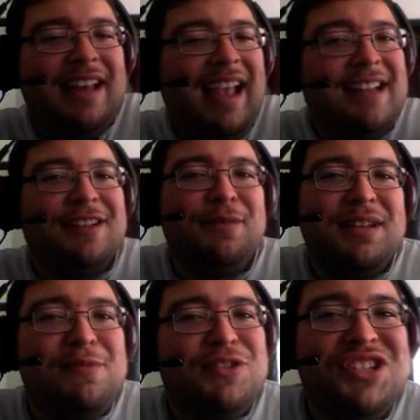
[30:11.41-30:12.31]
It's going to be
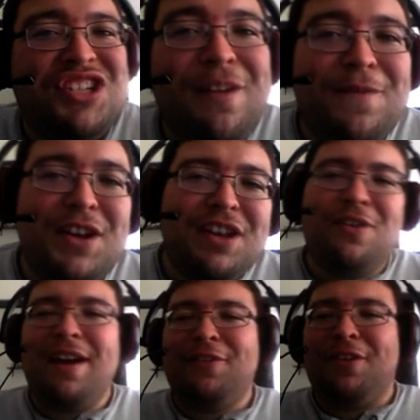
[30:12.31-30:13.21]
the most shit video
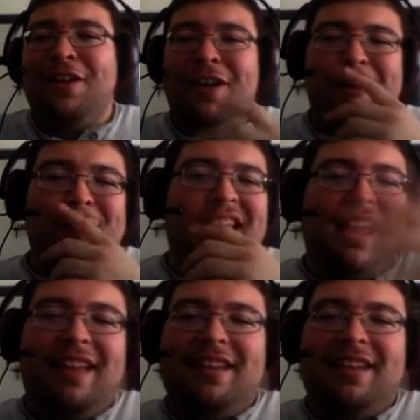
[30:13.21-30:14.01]
ever, but hey,